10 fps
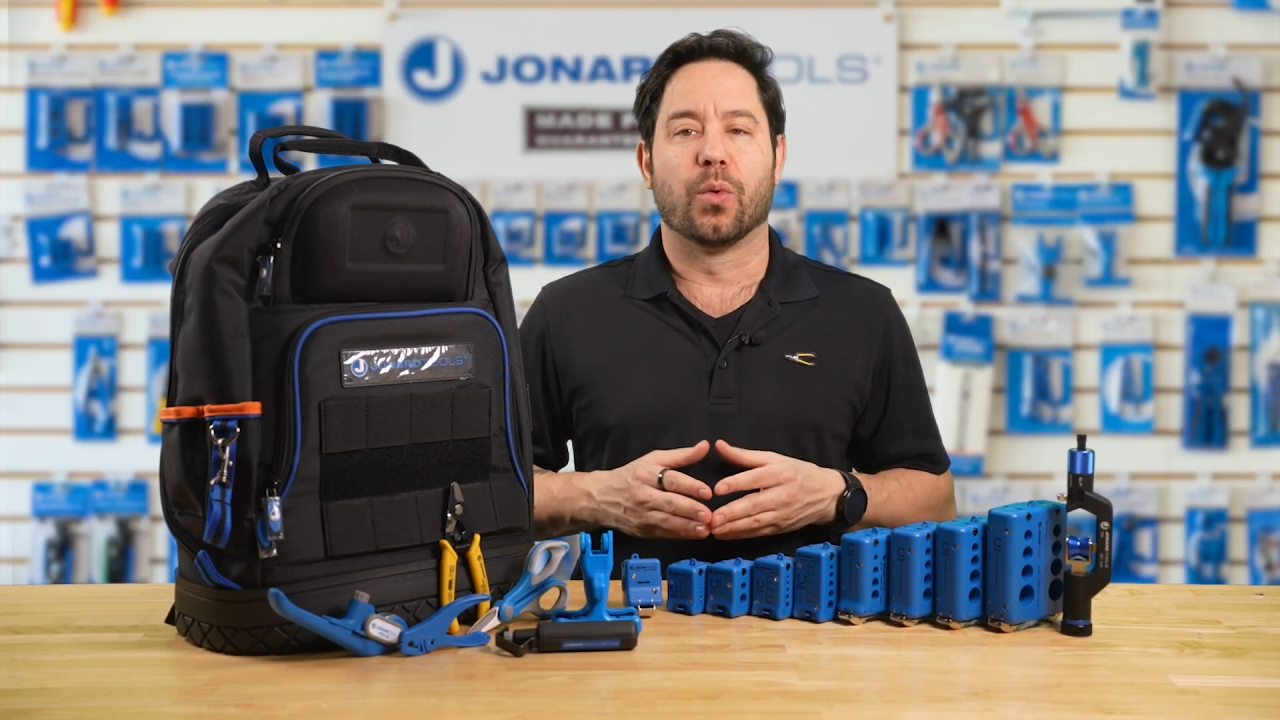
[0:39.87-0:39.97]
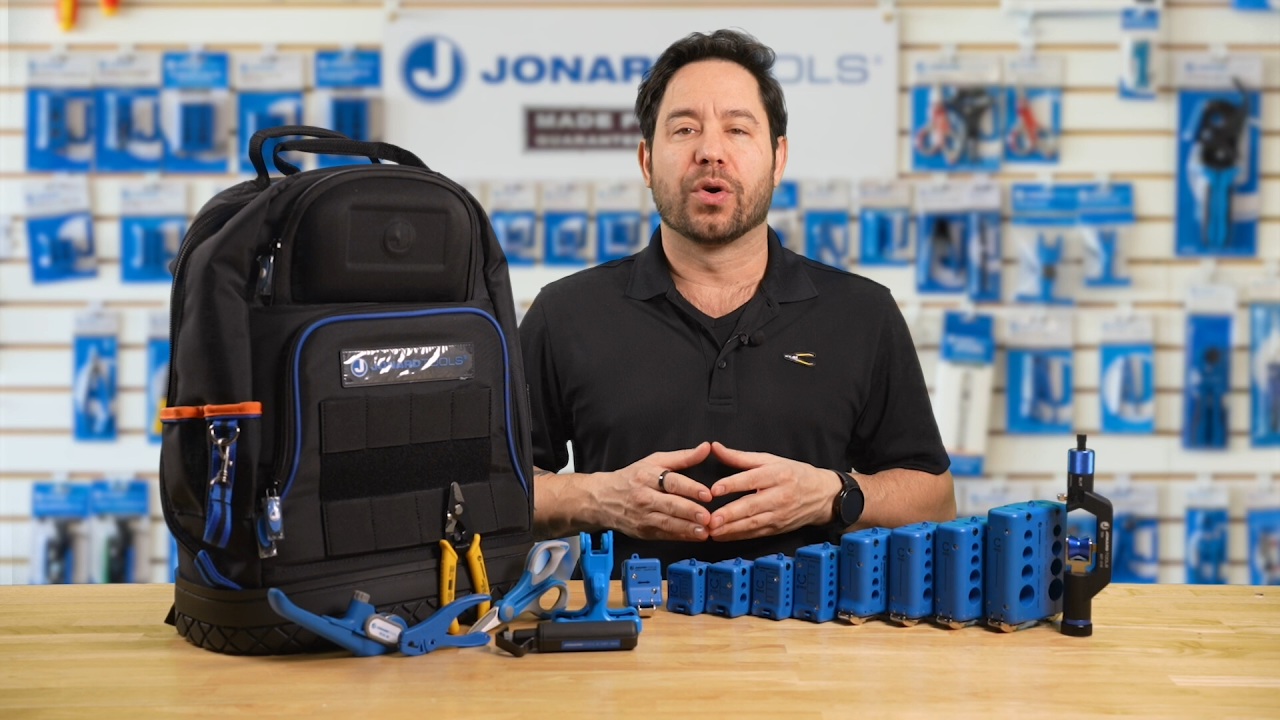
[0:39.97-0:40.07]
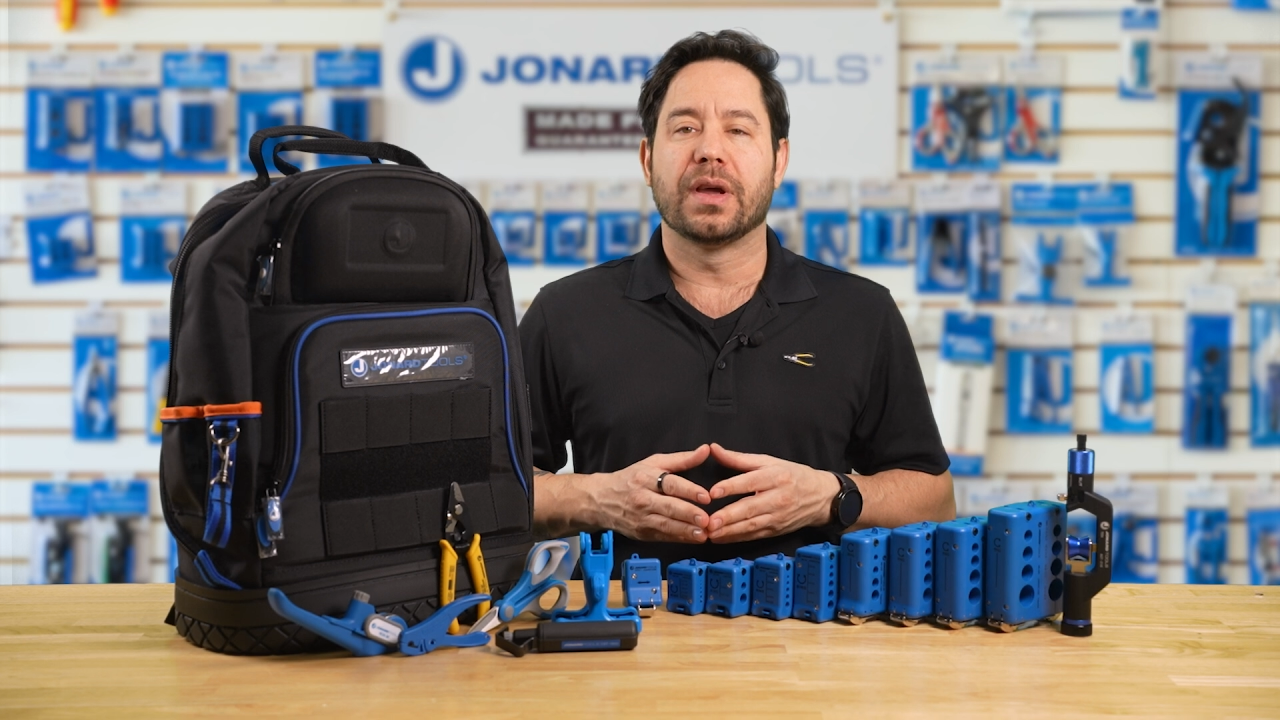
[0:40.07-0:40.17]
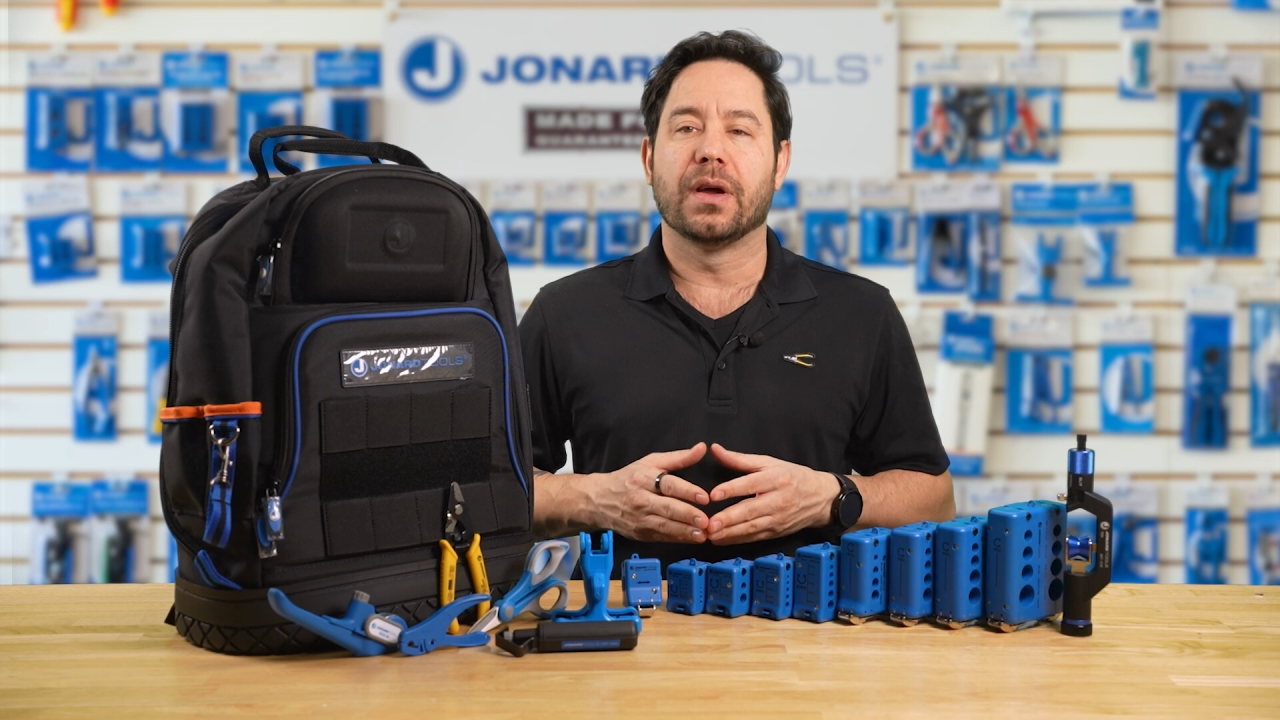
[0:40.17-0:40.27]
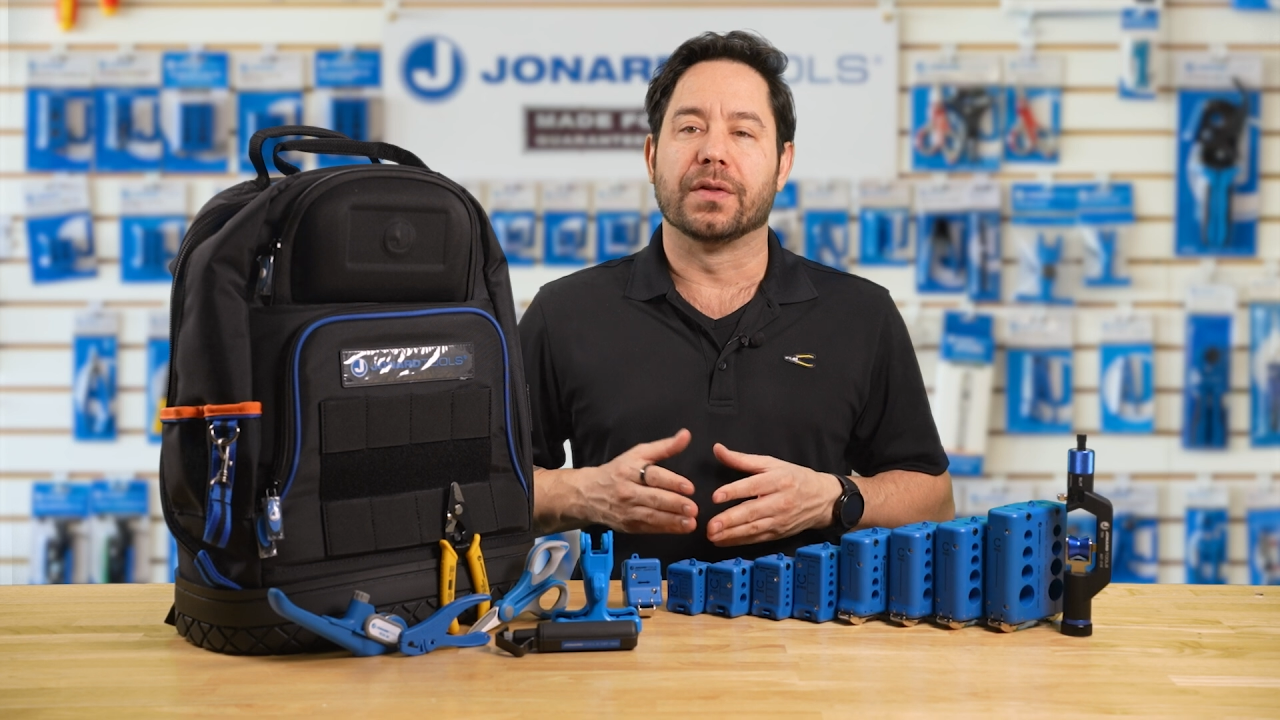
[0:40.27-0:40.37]

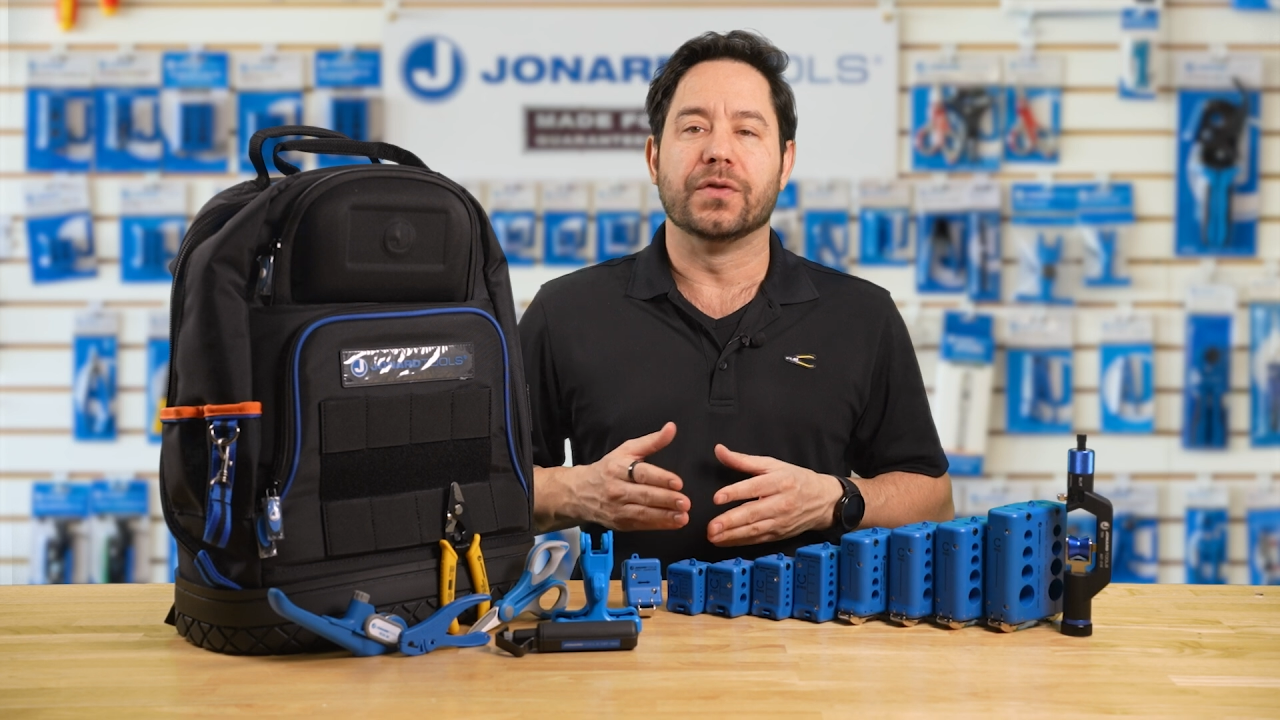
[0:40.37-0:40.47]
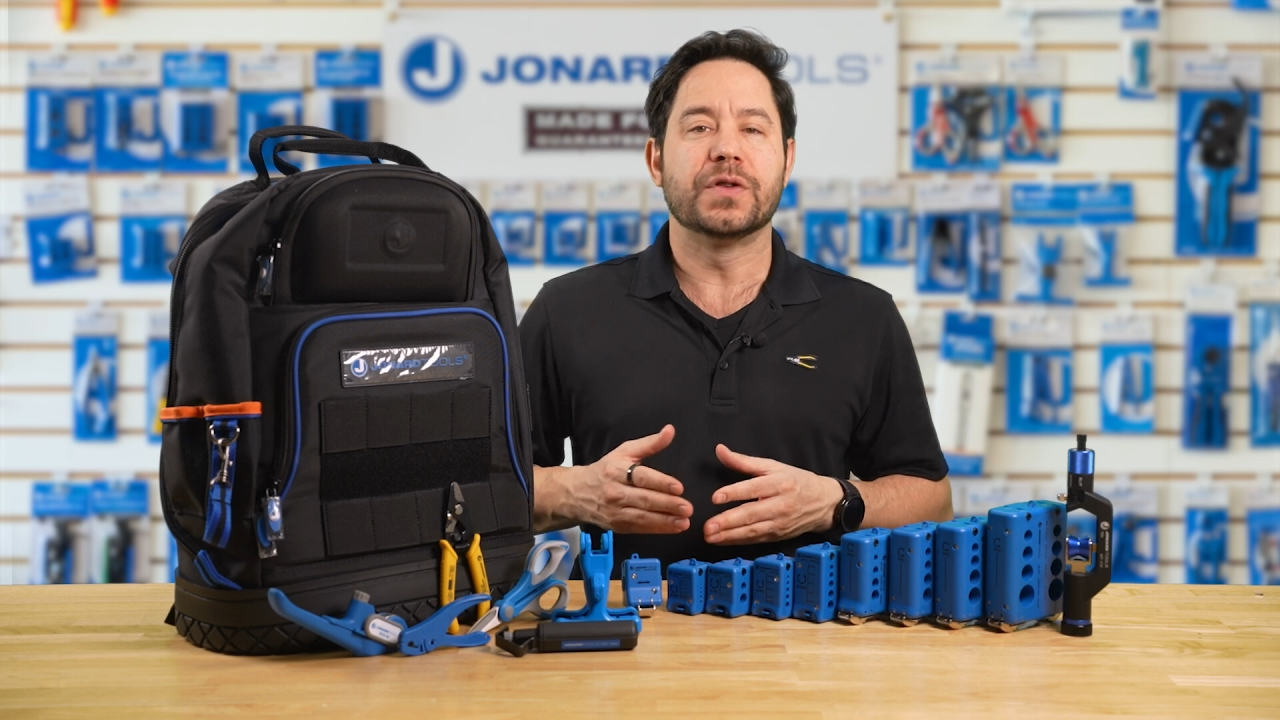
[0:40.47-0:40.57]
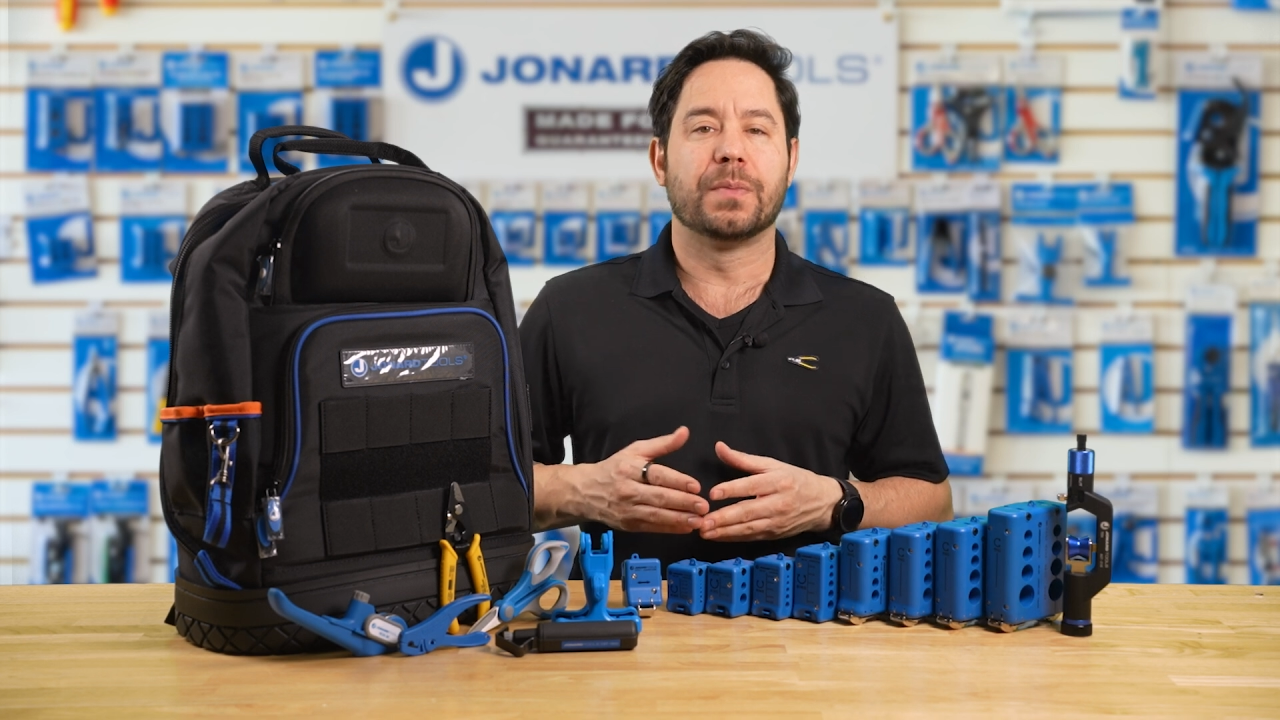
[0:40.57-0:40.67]
working on loose